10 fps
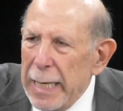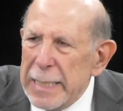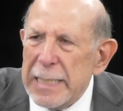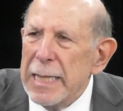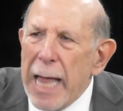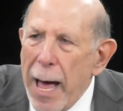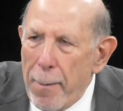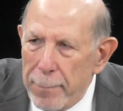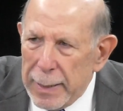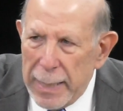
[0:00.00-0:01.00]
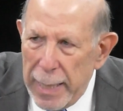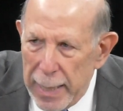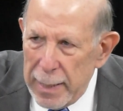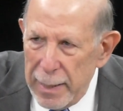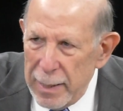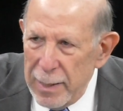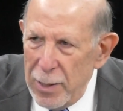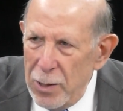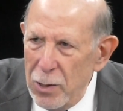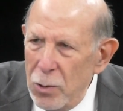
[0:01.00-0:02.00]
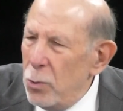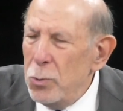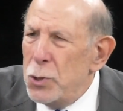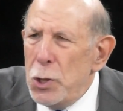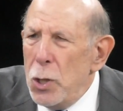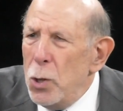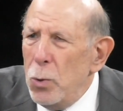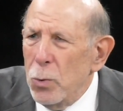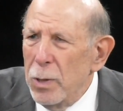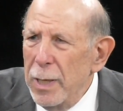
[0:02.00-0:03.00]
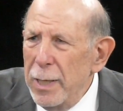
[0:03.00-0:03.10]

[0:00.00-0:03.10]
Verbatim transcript: Islam kid. Right. Who's you